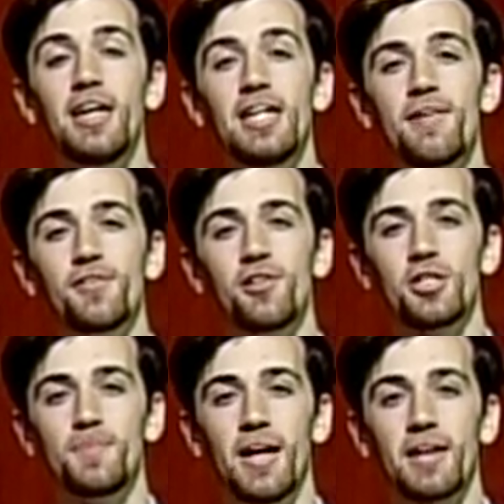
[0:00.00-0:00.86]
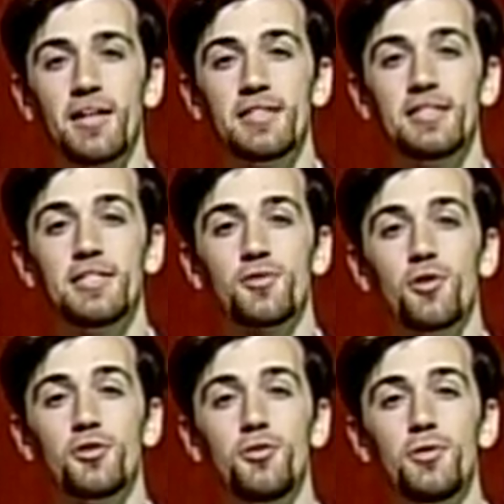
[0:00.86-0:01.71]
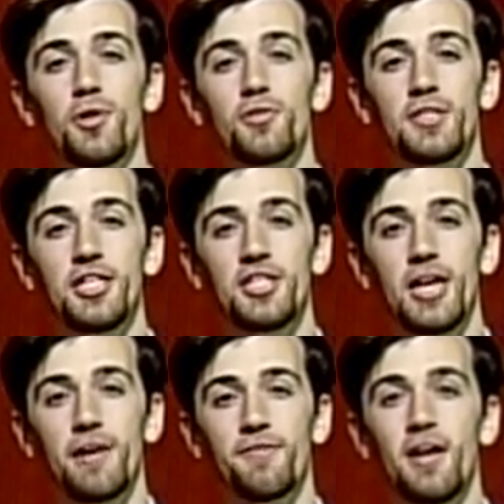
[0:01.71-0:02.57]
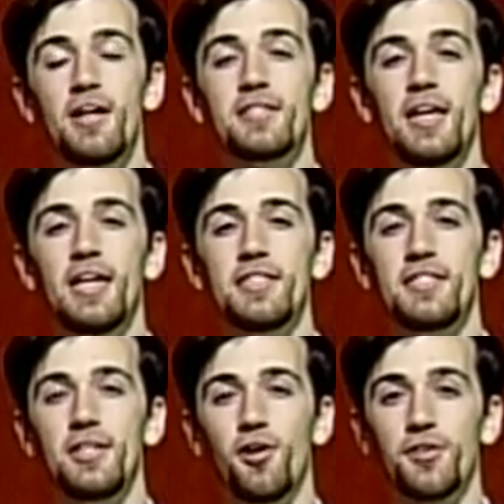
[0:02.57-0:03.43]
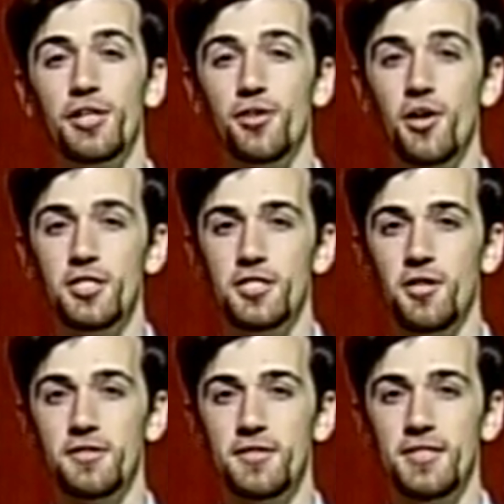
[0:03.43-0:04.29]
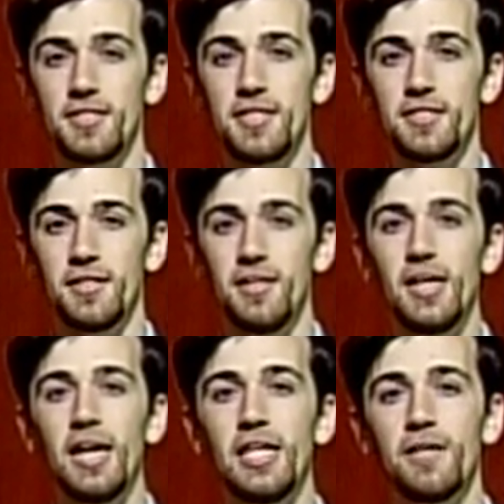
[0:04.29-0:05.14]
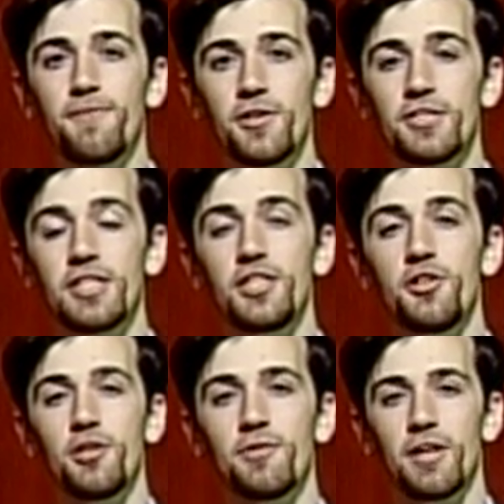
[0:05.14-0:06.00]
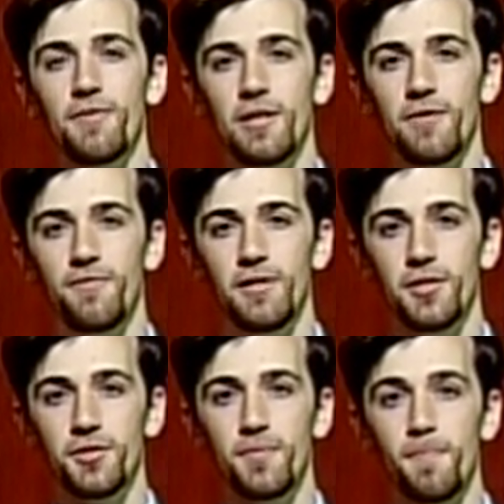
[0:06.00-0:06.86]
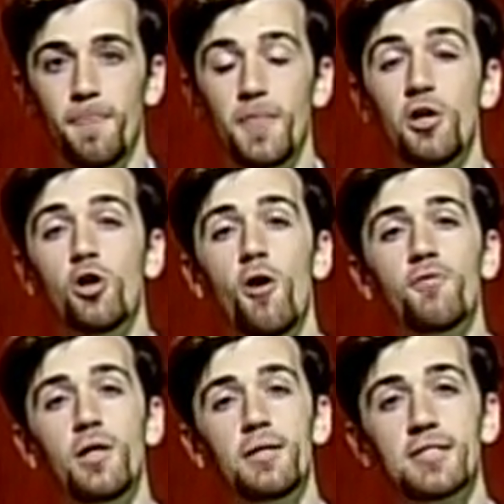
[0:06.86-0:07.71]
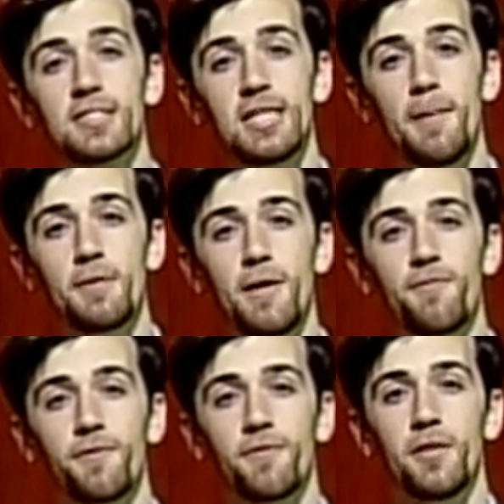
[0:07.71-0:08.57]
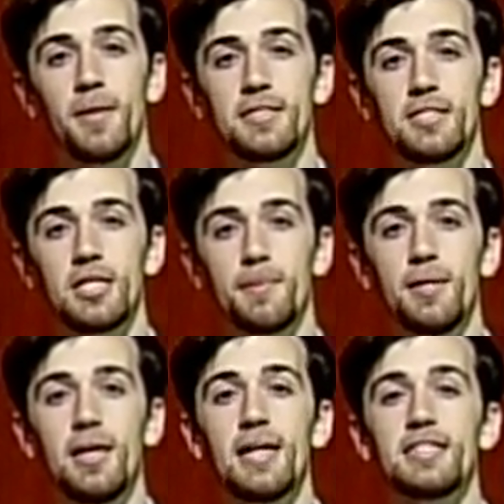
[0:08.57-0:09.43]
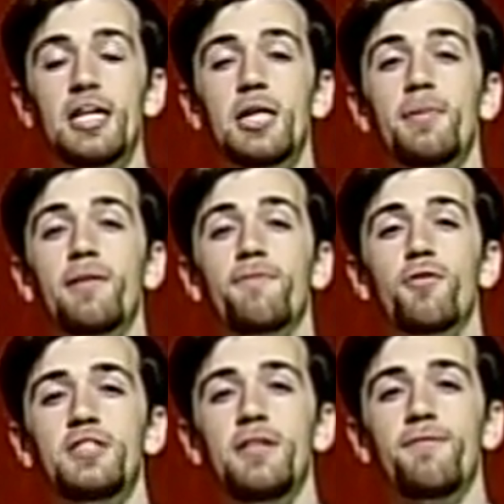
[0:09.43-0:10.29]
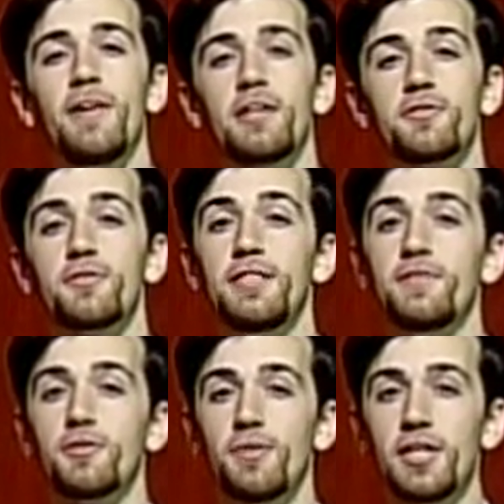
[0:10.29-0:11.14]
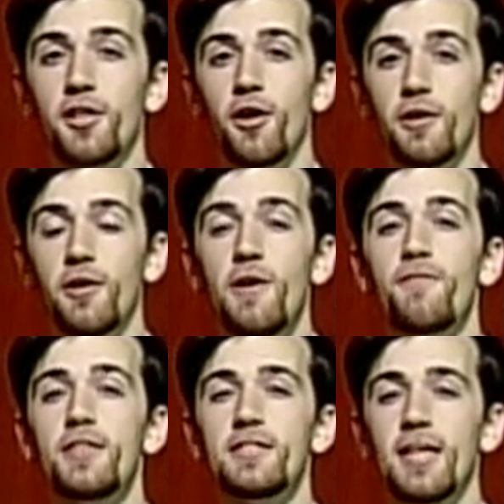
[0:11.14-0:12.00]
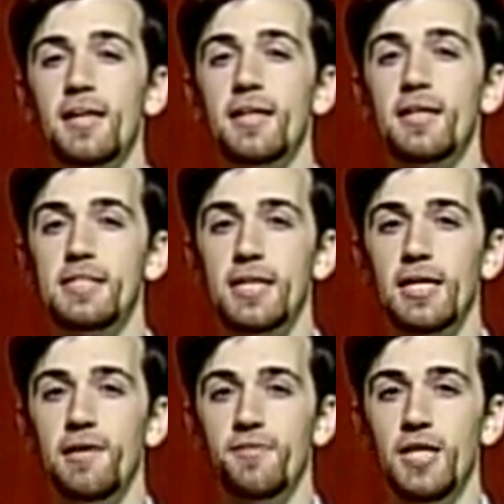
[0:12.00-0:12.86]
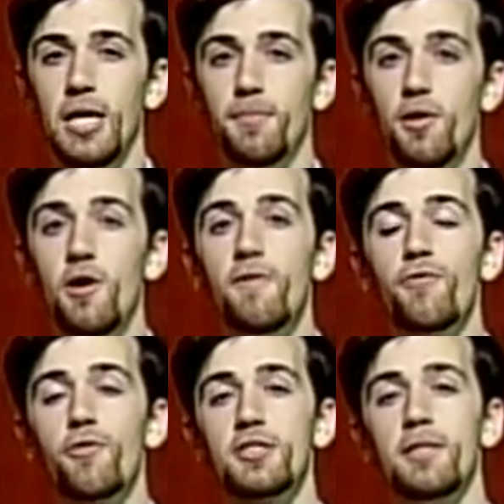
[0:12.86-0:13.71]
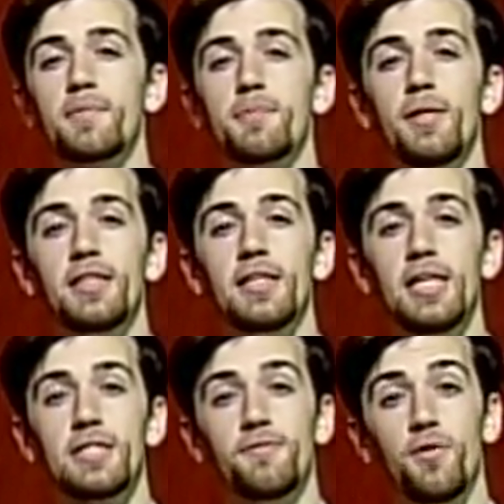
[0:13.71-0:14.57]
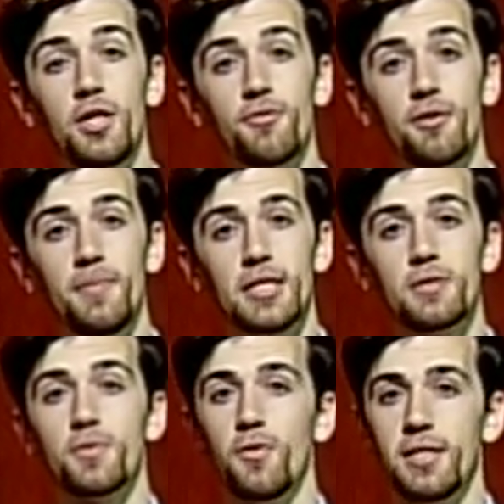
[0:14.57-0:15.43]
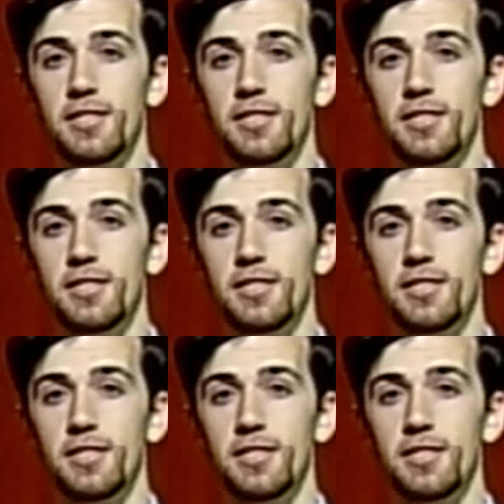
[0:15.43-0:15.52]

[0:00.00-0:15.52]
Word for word: and never looked back as they scored 2 goals in each half to hand Seton Hall their largest loss of the season and their first at the newly renovated field. Overall, it was a sloppy effort from the men's team as they committed 14 fouls and received a red card for the second consecutive game, forcing them to play the last 43 minutes with only